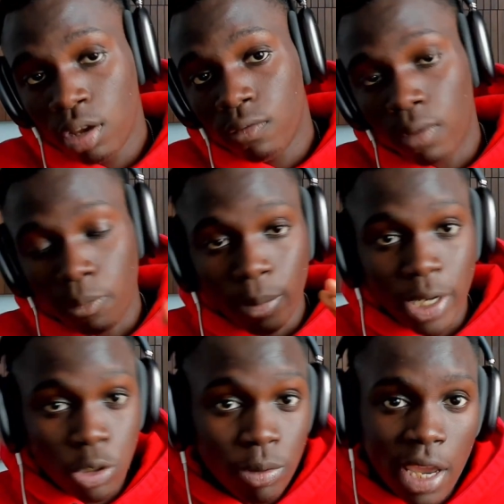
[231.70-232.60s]
from doing
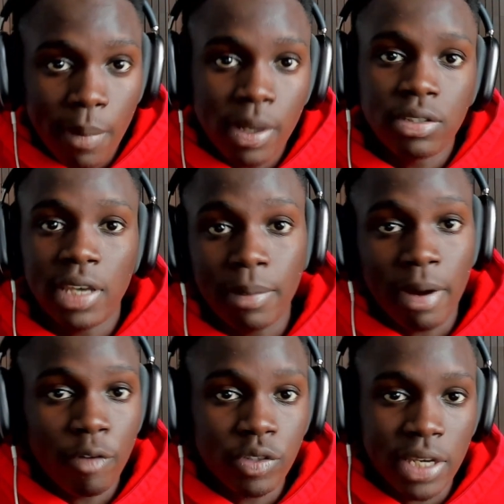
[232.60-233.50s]
about 2K a month to hitting my
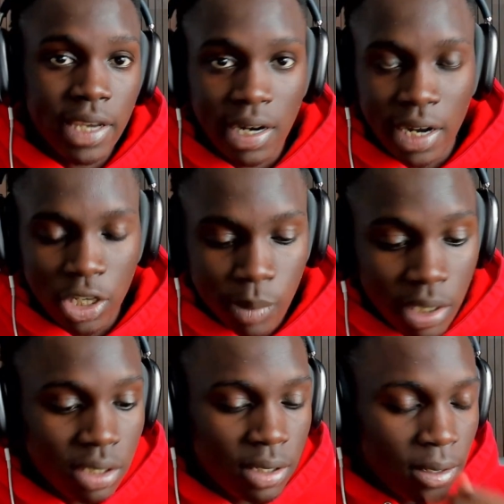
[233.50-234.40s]
first 8K the next
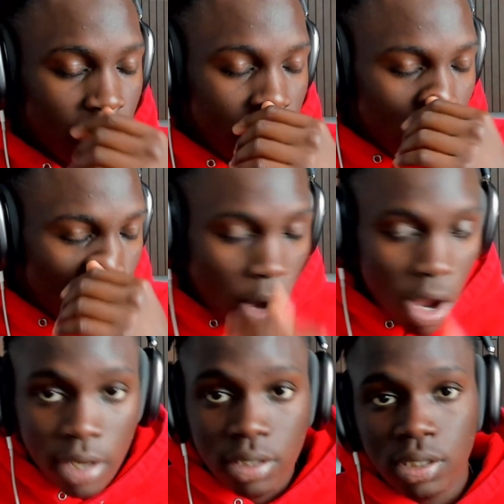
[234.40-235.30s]
month,
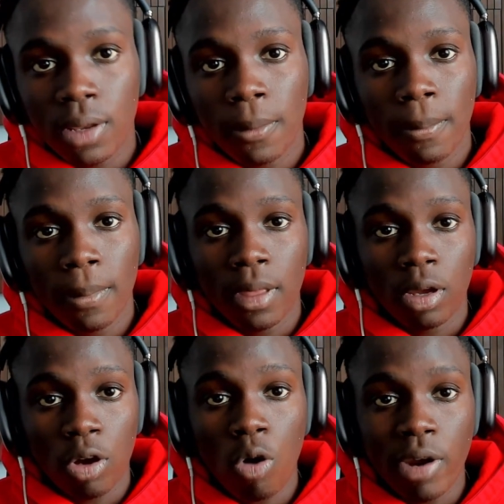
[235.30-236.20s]
was
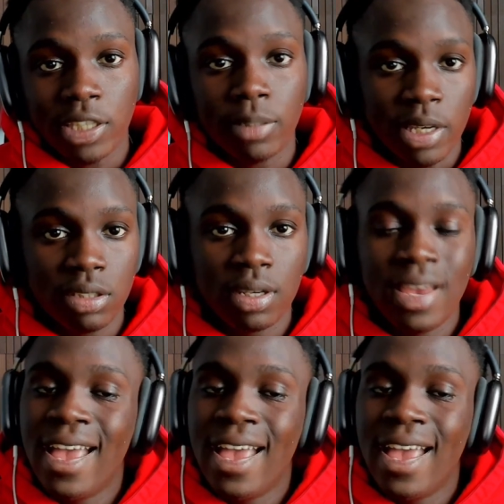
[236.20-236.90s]
cold SMS.